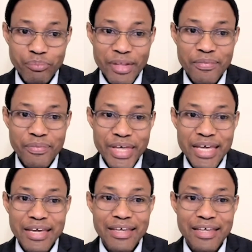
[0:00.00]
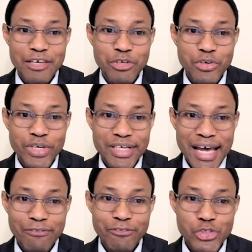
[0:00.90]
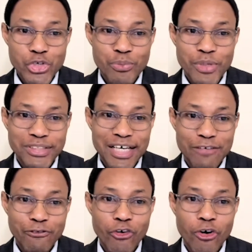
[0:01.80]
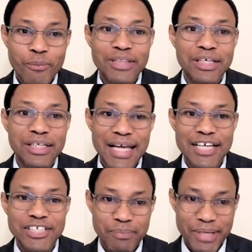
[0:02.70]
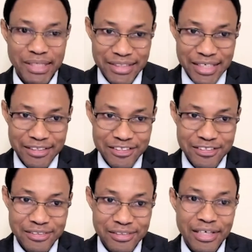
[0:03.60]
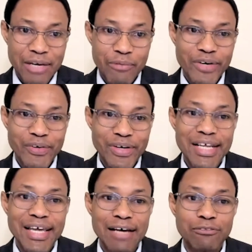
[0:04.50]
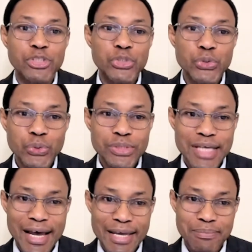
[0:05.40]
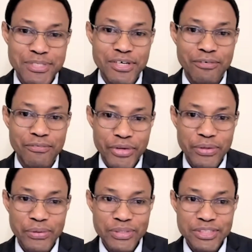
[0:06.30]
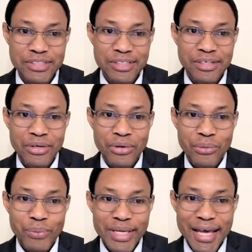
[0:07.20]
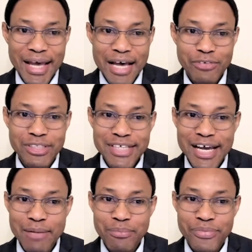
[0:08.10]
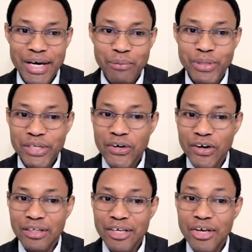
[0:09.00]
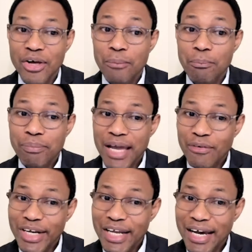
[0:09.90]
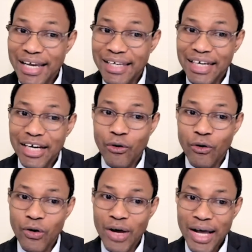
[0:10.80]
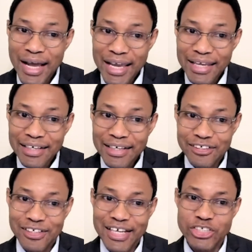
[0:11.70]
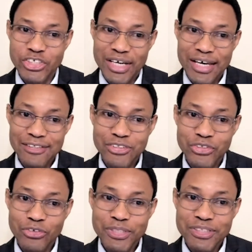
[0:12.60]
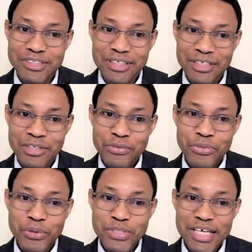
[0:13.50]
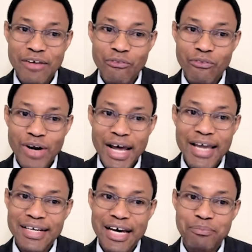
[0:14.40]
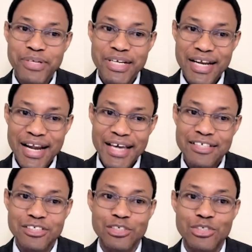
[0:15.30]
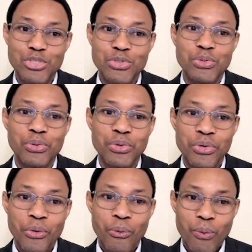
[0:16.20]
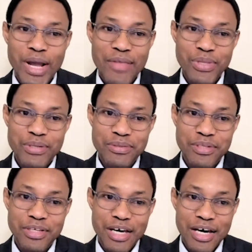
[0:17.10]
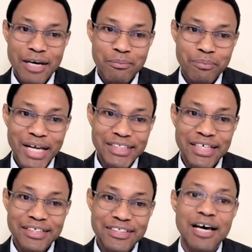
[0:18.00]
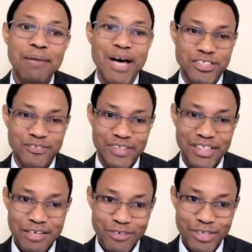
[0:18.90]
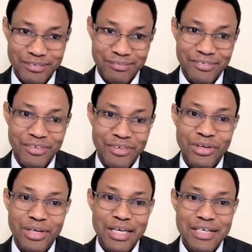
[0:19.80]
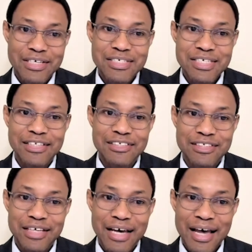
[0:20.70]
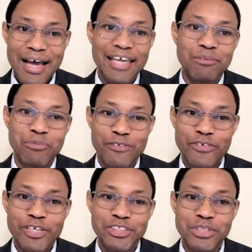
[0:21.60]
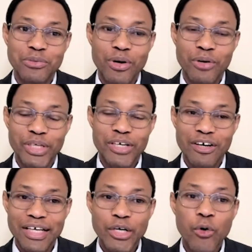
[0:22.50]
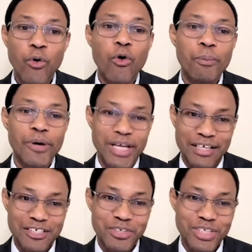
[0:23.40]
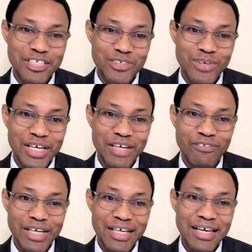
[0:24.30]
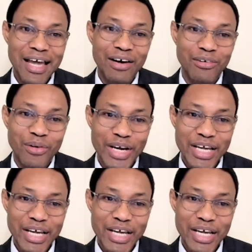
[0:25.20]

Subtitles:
you can have tumors that form in the larger bile ducts. And we really have two types of those. We have a type that we call perihilar or hilar cholangiocarcinomas. Those are right up next to where the bile ducts come out of the liver. In a sense, the hilum refers to what we call an opening. So it's really where